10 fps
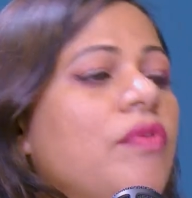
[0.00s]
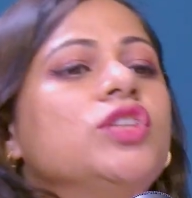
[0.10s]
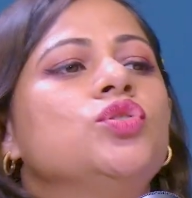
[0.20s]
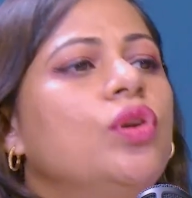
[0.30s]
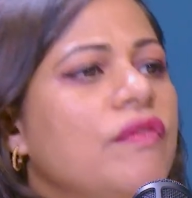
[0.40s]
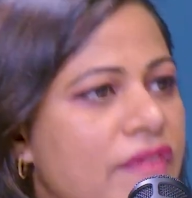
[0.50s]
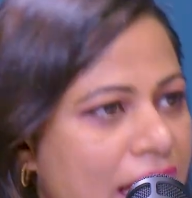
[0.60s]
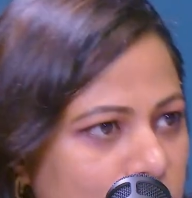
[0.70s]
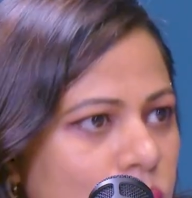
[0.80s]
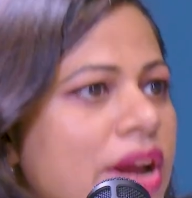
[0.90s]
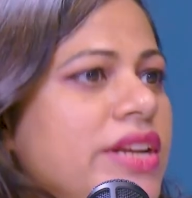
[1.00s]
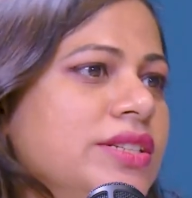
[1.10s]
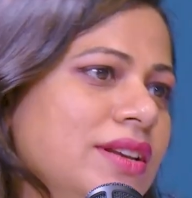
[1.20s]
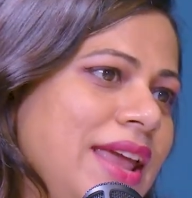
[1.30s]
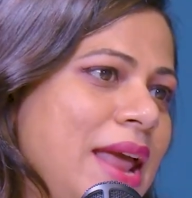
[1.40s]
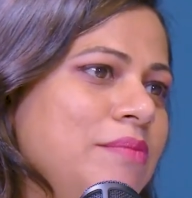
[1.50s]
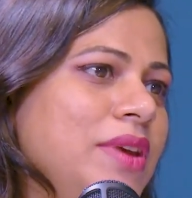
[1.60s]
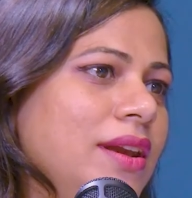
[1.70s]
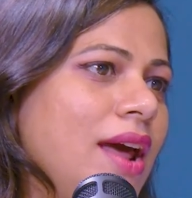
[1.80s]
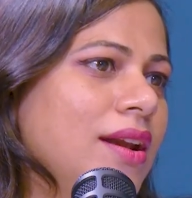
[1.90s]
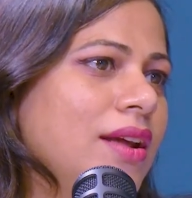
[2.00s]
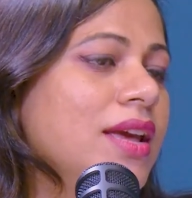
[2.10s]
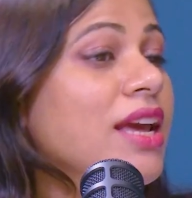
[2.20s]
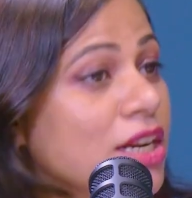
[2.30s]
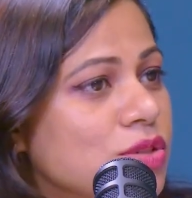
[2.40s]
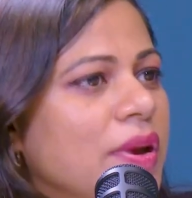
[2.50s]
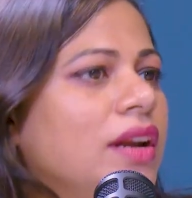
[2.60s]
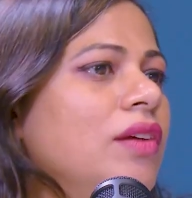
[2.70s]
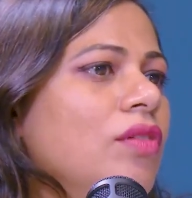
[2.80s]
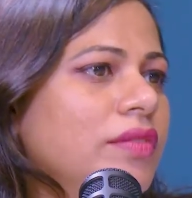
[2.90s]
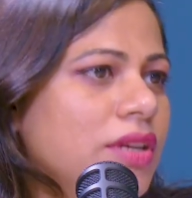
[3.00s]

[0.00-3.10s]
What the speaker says: what sort of value addition can be done, irrespective of